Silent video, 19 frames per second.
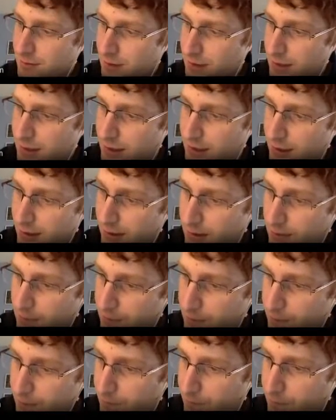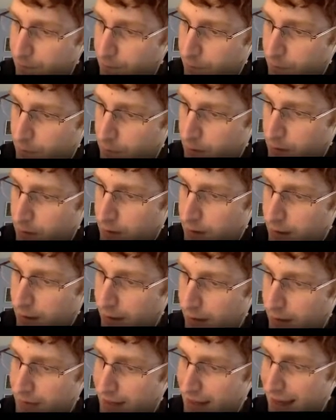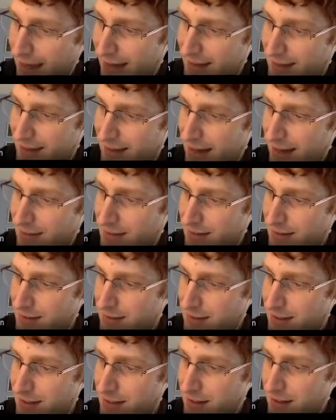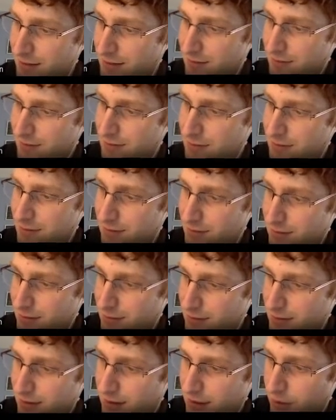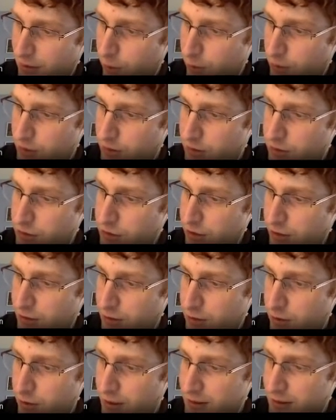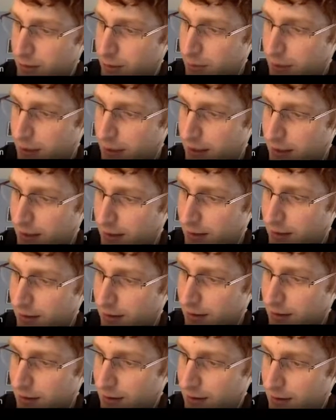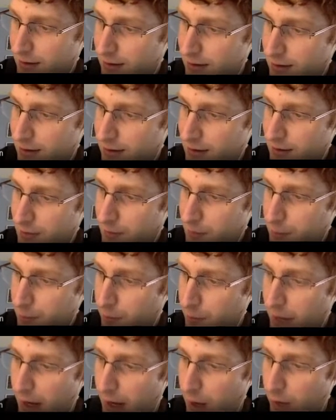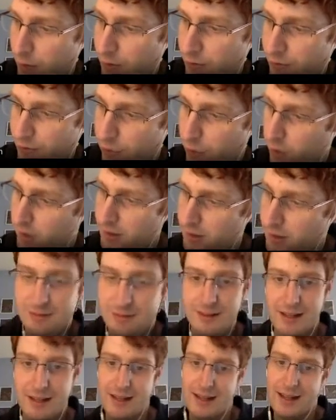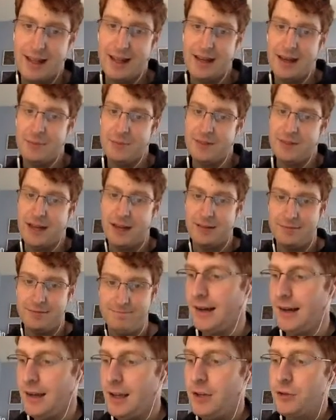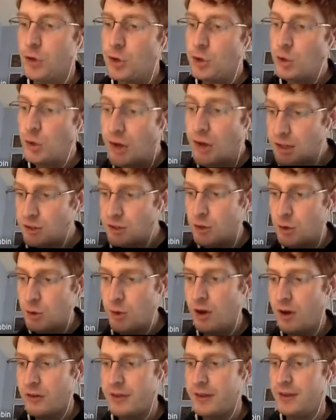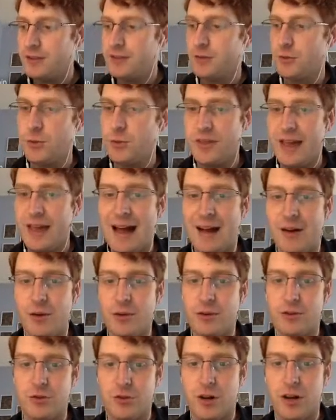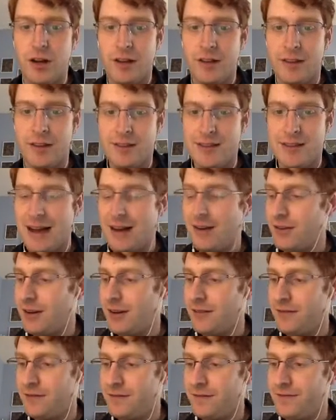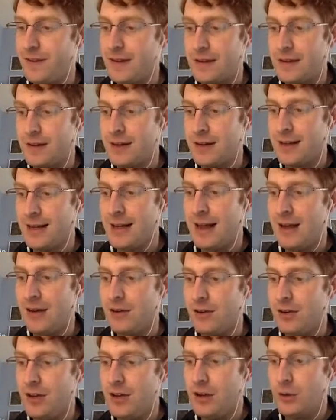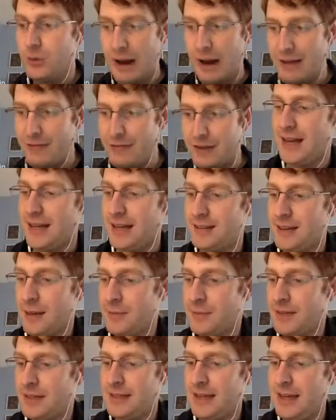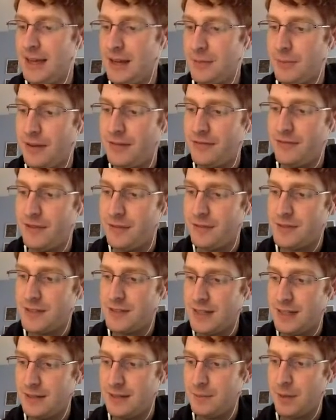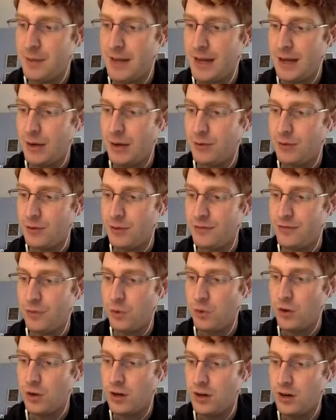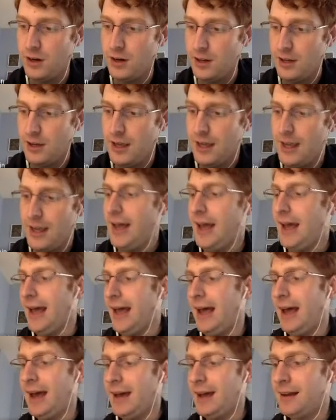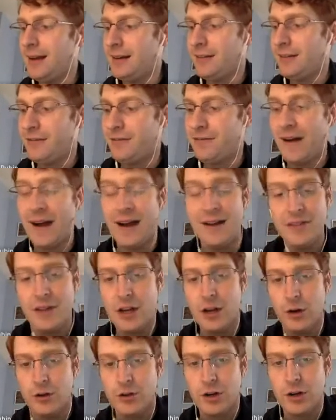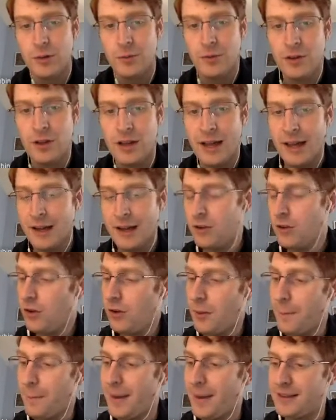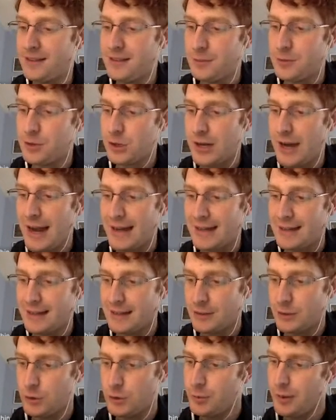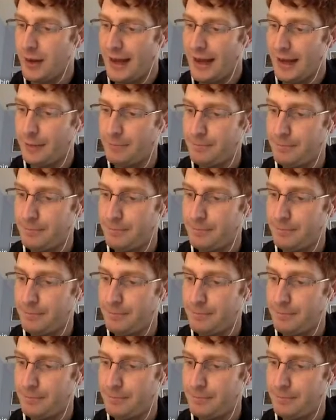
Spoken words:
here and the x-axis here, which is just going to be pi over 4. And I'm done. So you can do all this without drawing this out and figuring it out graphically, as I'm going to take my 15 pi over 4 and find the coterminal angle by subtracting 2 pi.